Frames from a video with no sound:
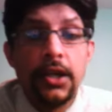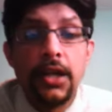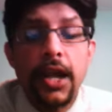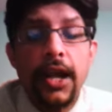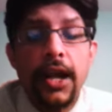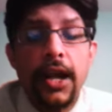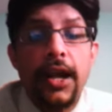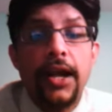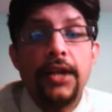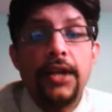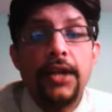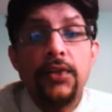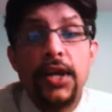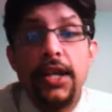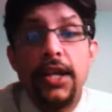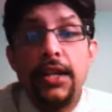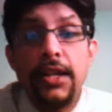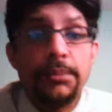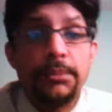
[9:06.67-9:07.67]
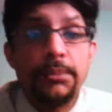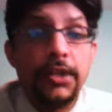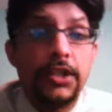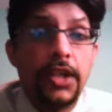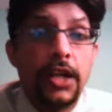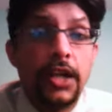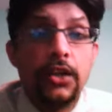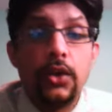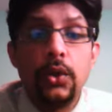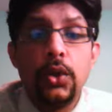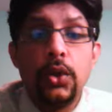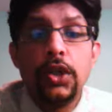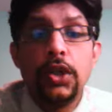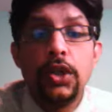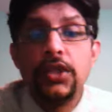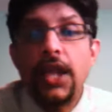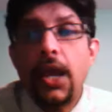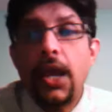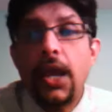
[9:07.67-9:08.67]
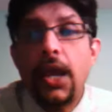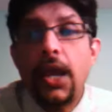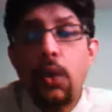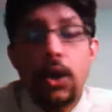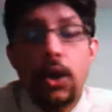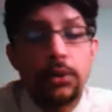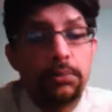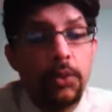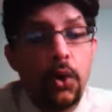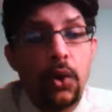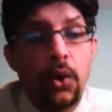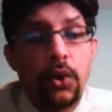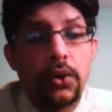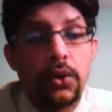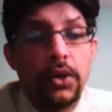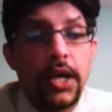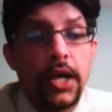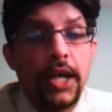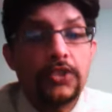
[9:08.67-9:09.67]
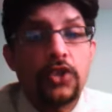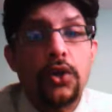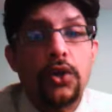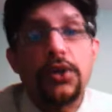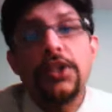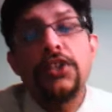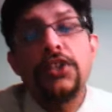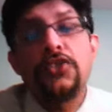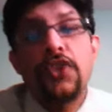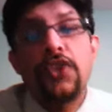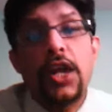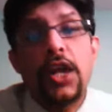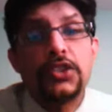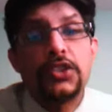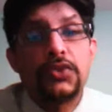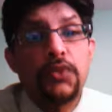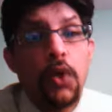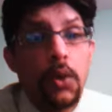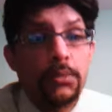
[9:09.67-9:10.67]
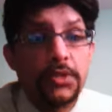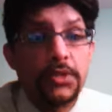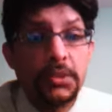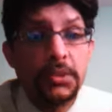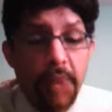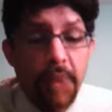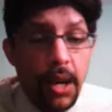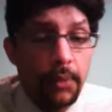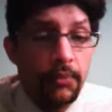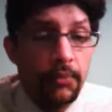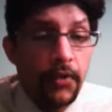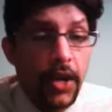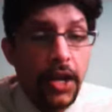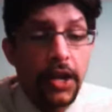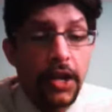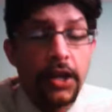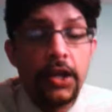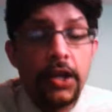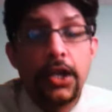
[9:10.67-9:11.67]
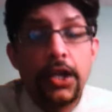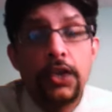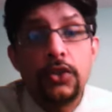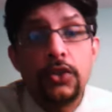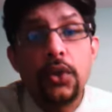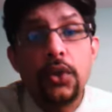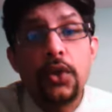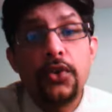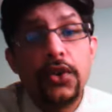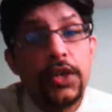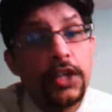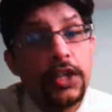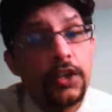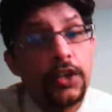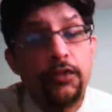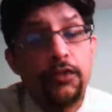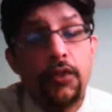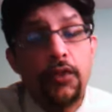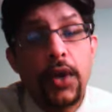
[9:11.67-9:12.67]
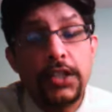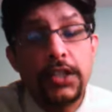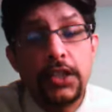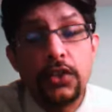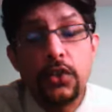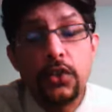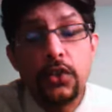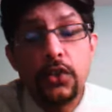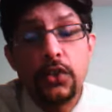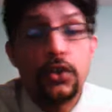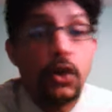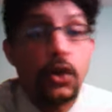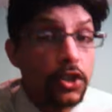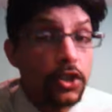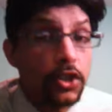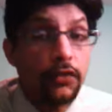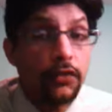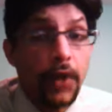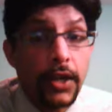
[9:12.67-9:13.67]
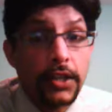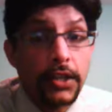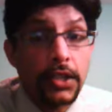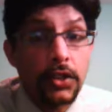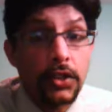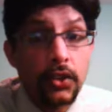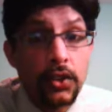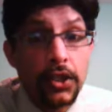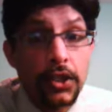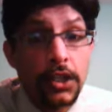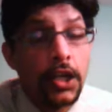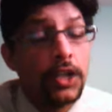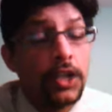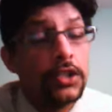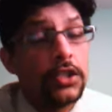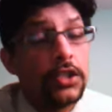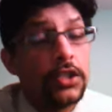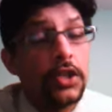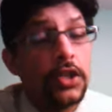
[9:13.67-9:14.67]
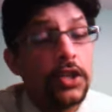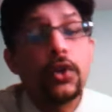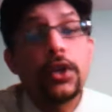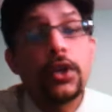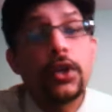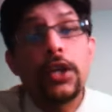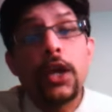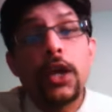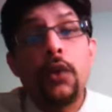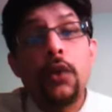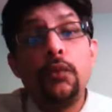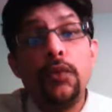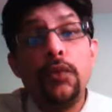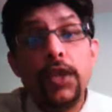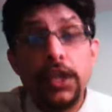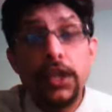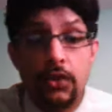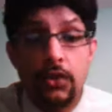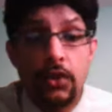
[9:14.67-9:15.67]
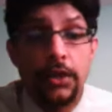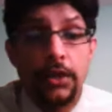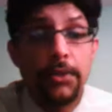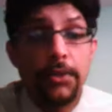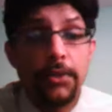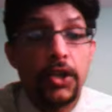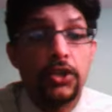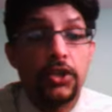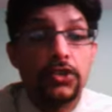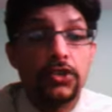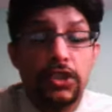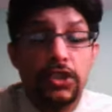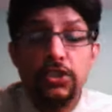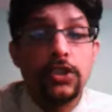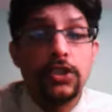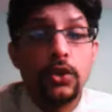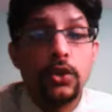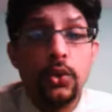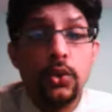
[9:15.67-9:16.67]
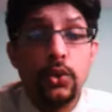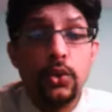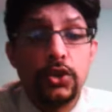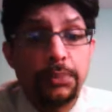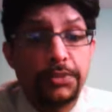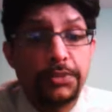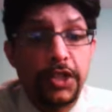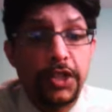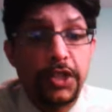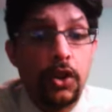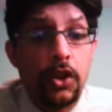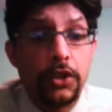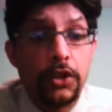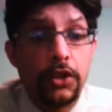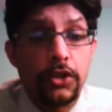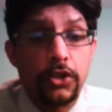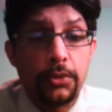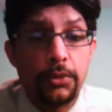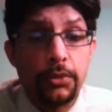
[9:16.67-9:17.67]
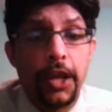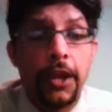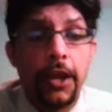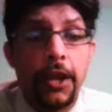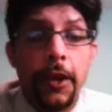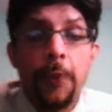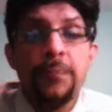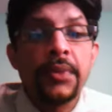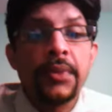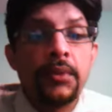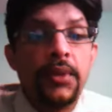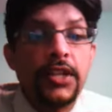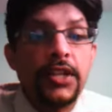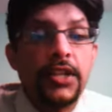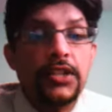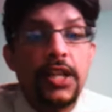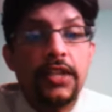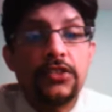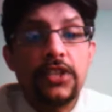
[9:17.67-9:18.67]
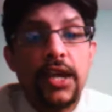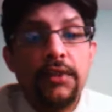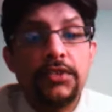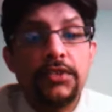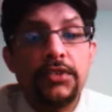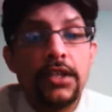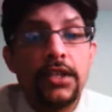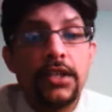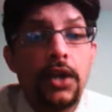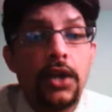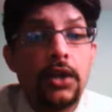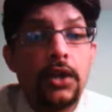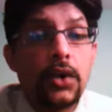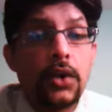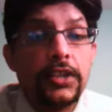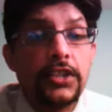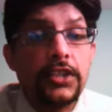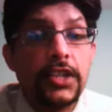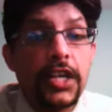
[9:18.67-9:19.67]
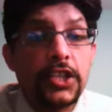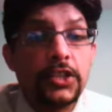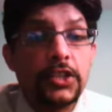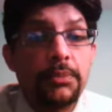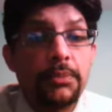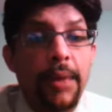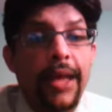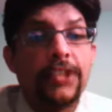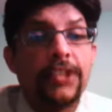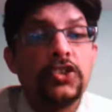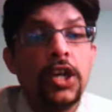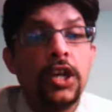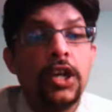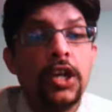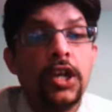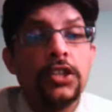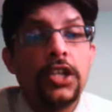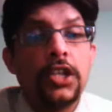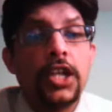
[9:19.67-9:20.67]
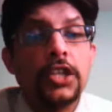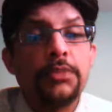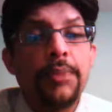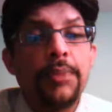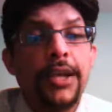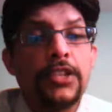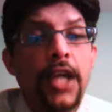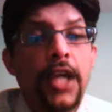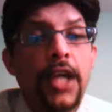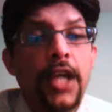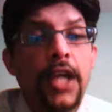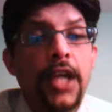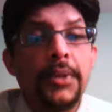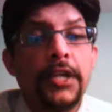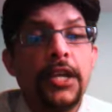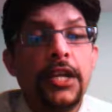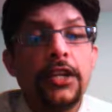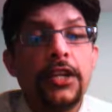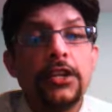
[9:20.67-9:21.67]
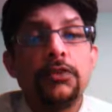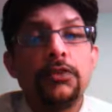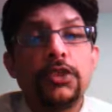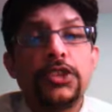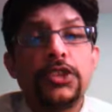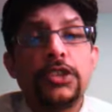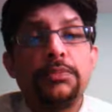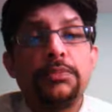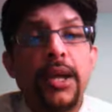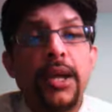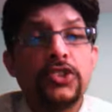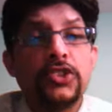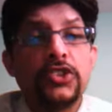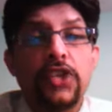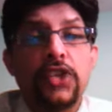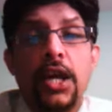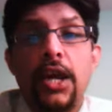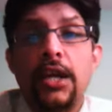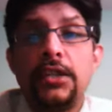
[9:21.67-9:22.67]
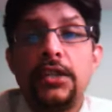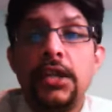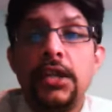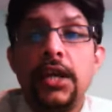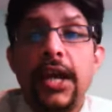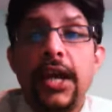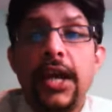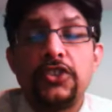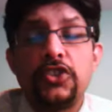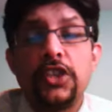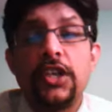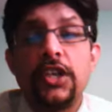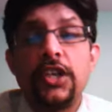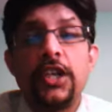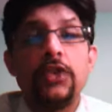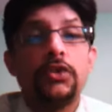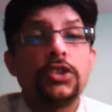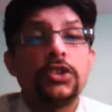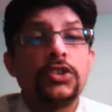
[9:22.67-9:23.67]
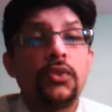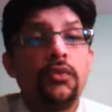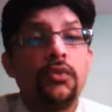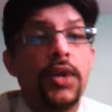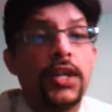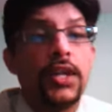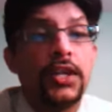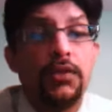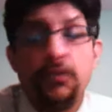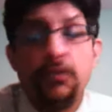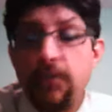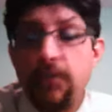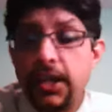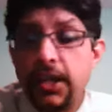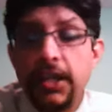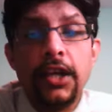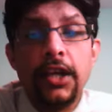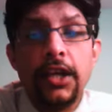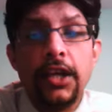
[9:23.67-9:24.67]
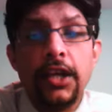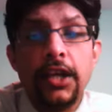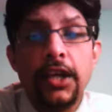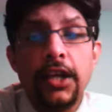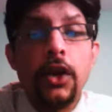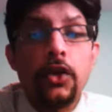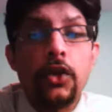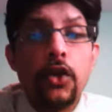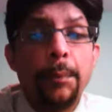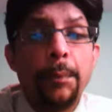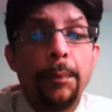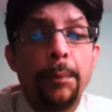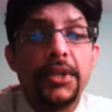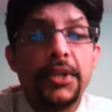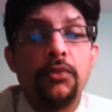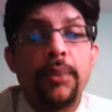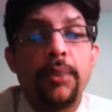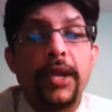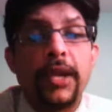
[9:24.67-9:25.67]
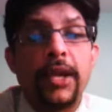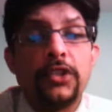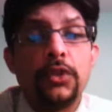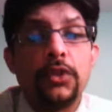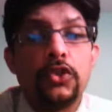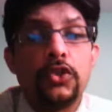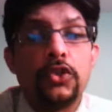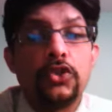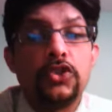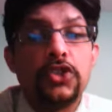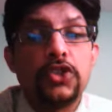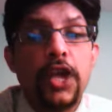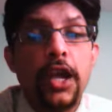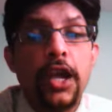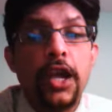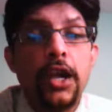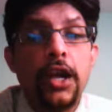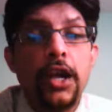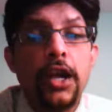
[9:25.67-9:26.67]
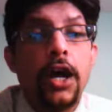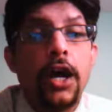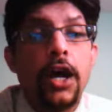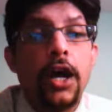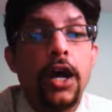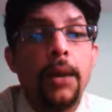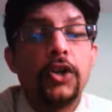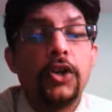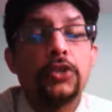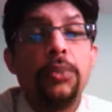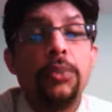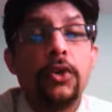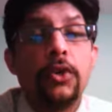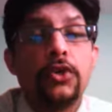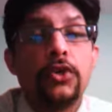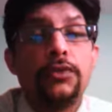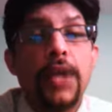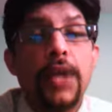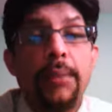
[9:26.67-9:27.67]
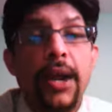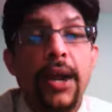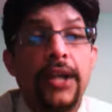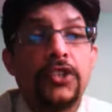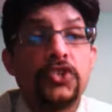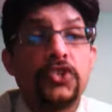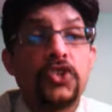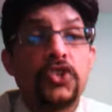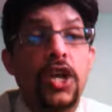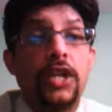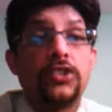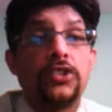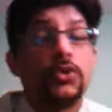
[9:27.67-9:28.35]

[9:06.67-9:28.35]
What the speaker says: And well, let me tell you, they, what more, has already transformed Zimbabwe into a real fighting unit. Not only a fighting unit, they're looking like a winning unit, because this is a huge upset, according to me. Well, let's have a look at the next match. The next match that happened, England versus Pakistan at Sydney. It was a very, very competitive match, one could say, because both of them had a chance.